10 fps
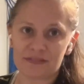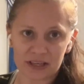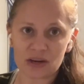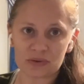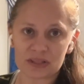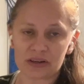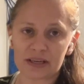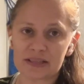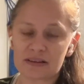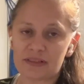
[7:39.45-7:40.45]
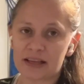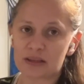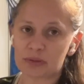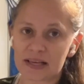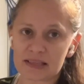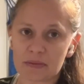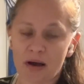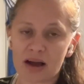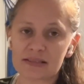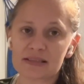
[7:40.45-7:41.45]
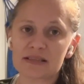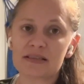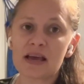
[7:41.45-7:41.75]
video series of like the blessing boxes